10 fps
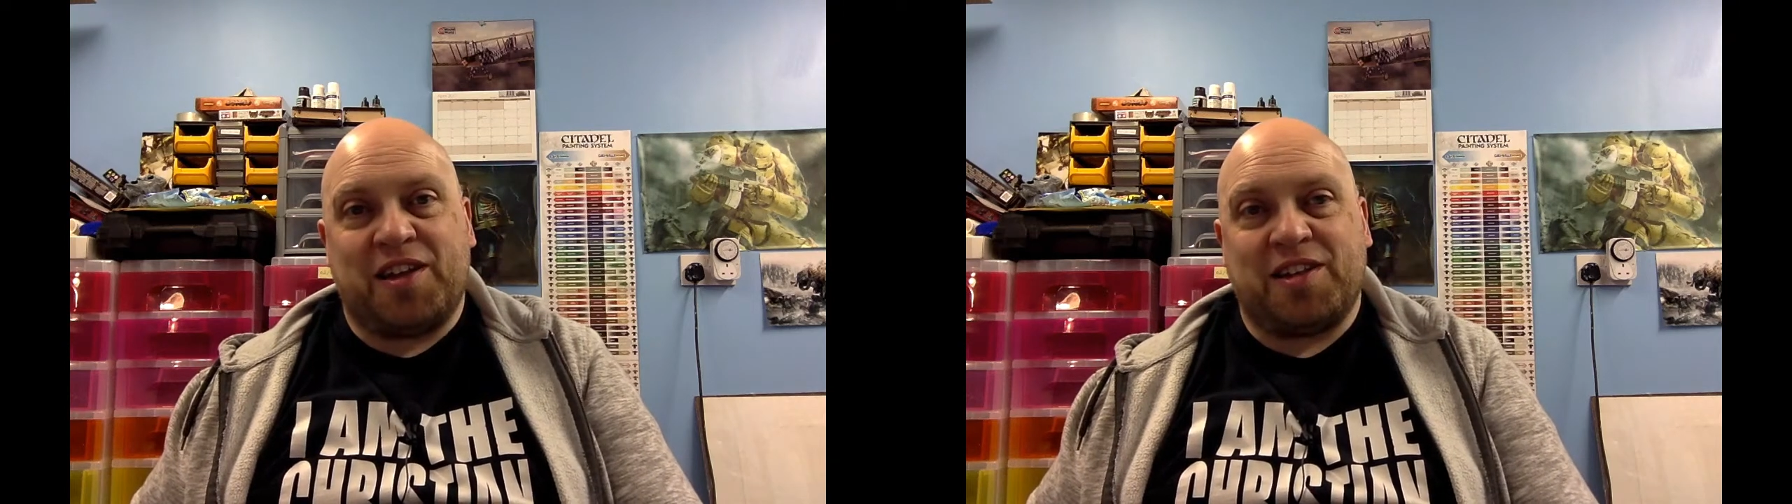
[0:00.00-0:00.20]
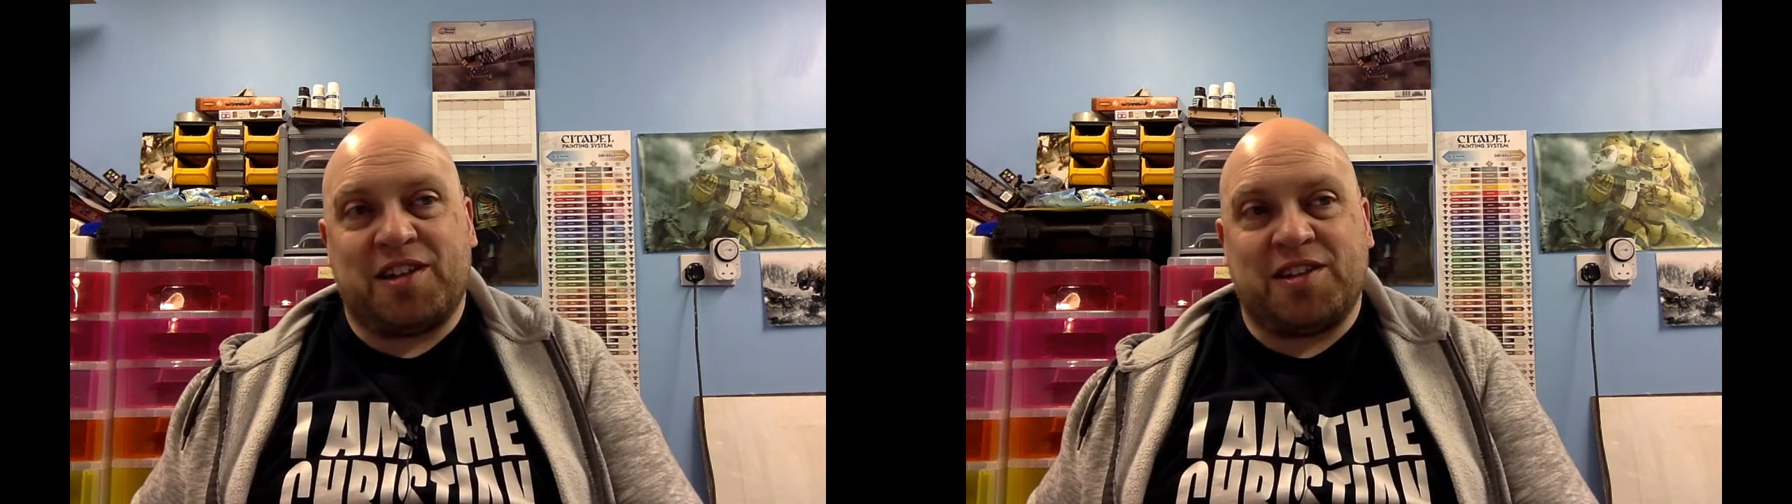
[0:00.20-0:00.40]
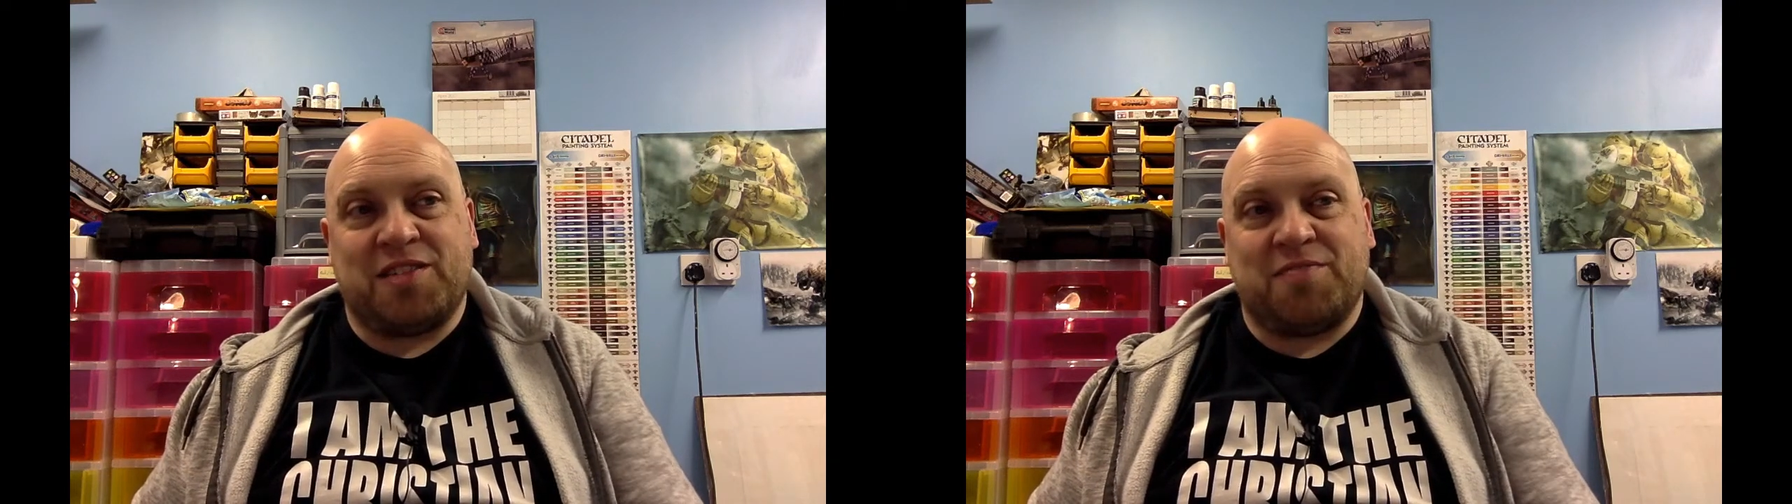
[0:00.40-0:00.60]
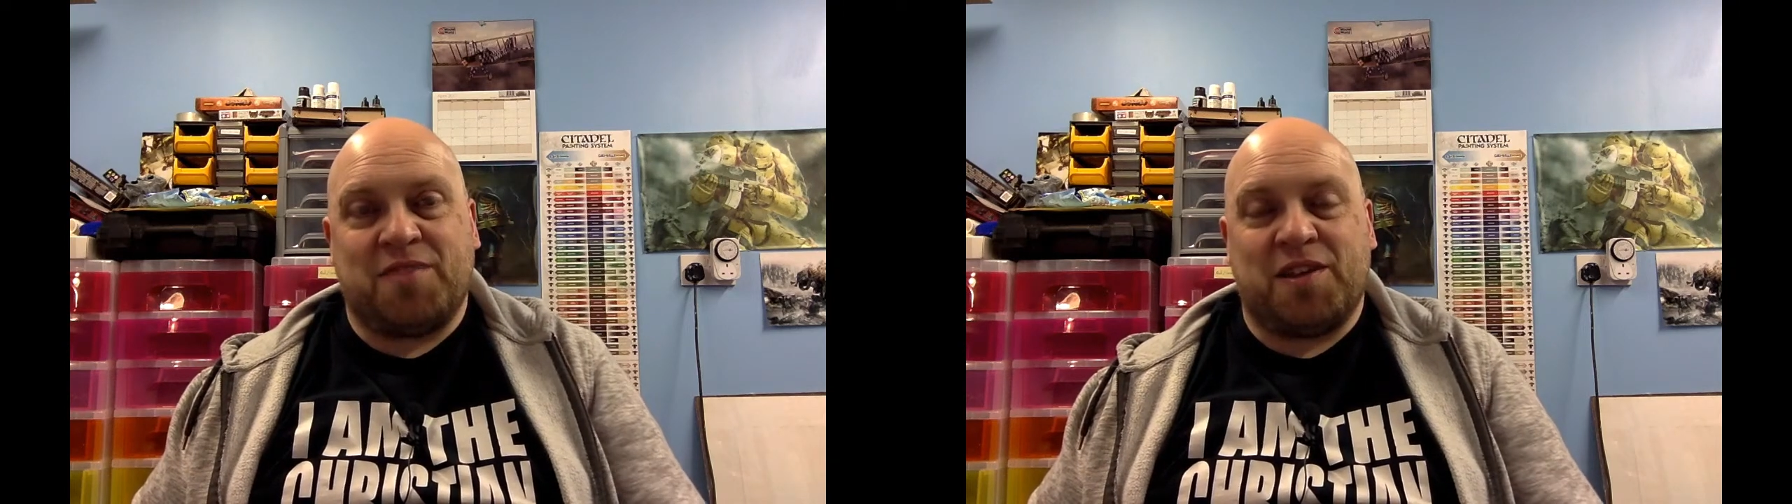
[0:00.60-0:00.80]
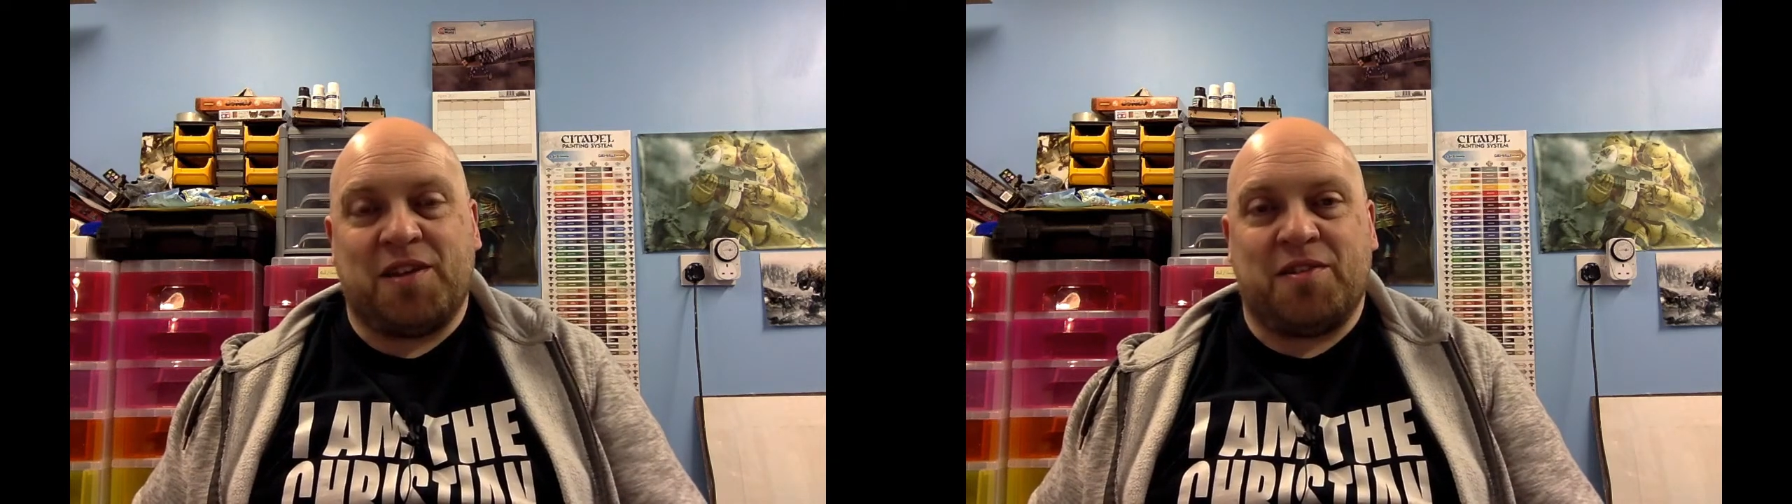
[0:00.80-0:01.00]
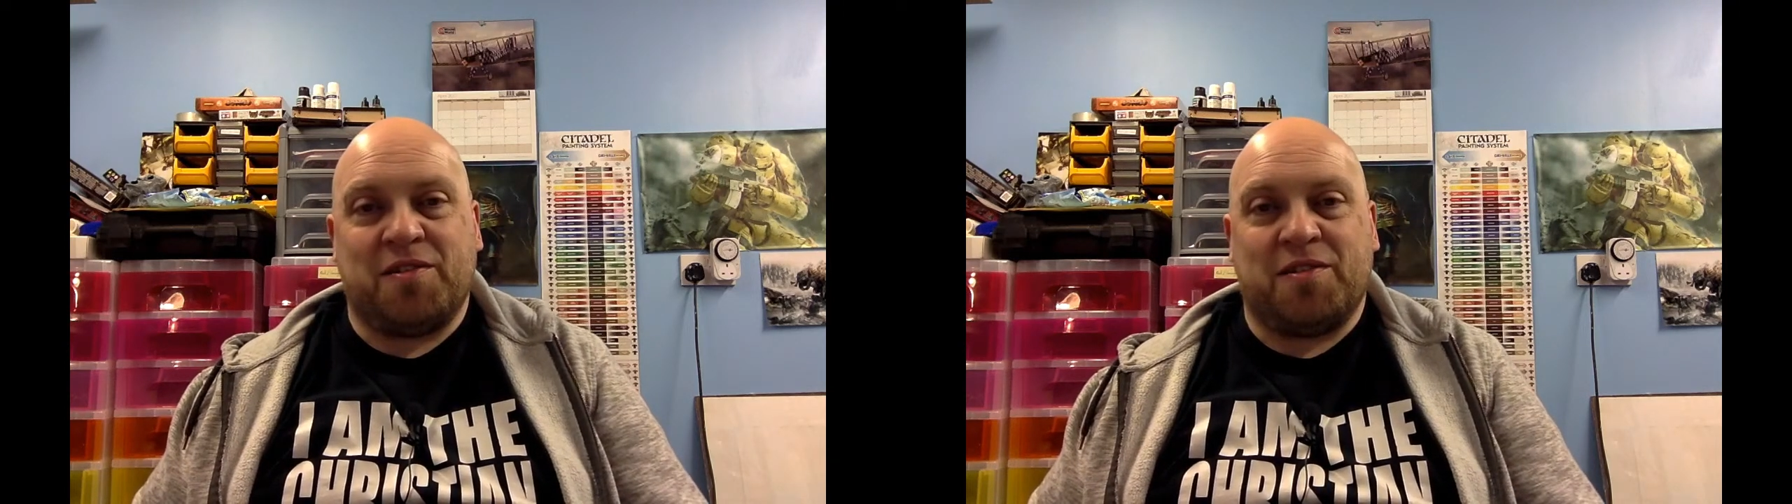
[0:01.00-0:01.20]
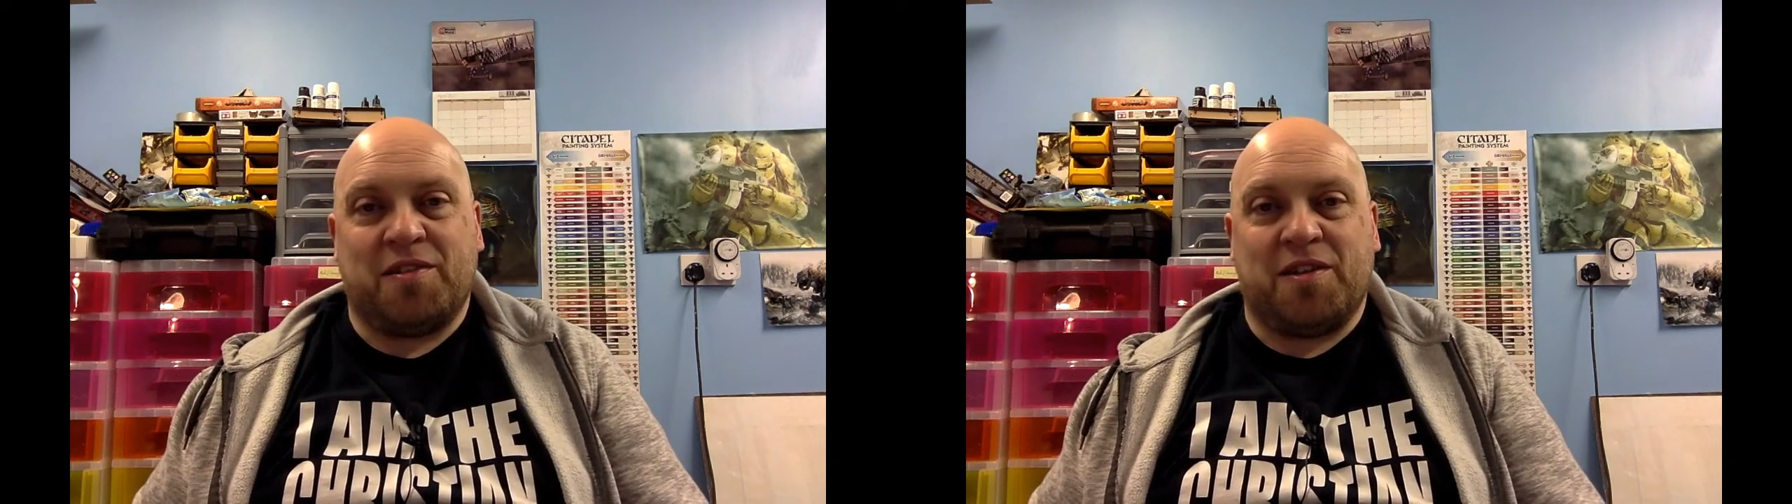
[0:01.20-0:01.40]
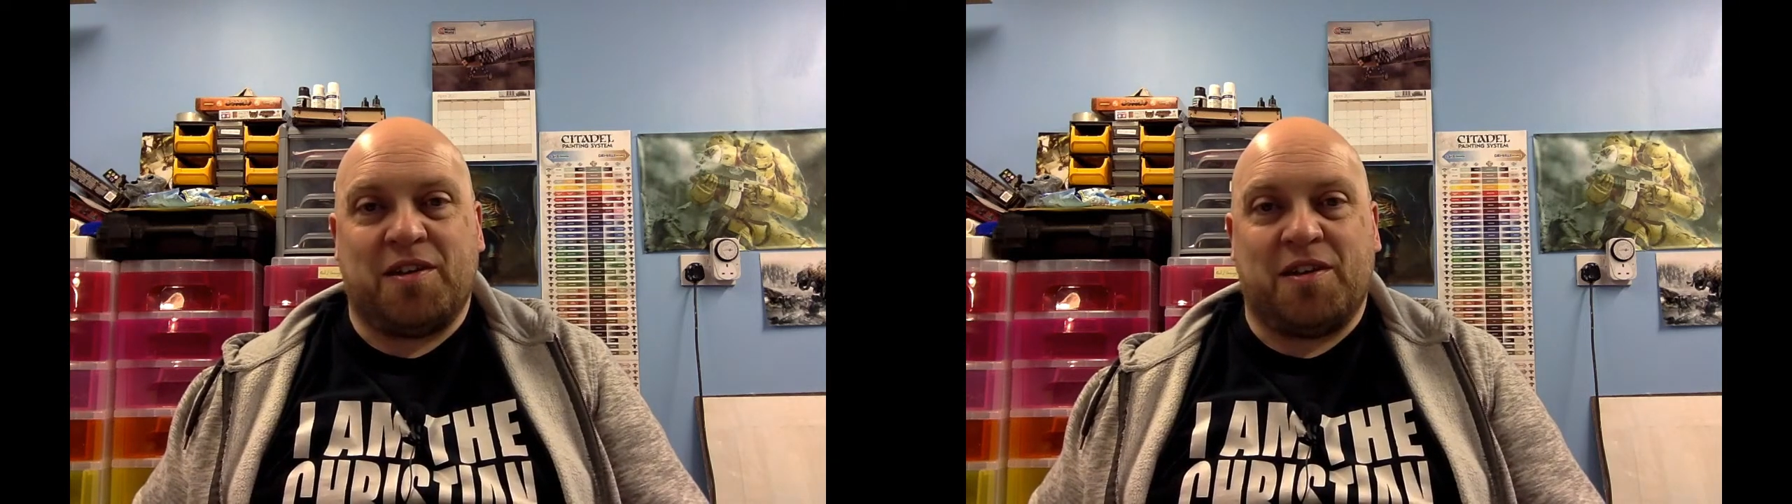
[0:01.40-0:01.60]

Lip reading: it says this video.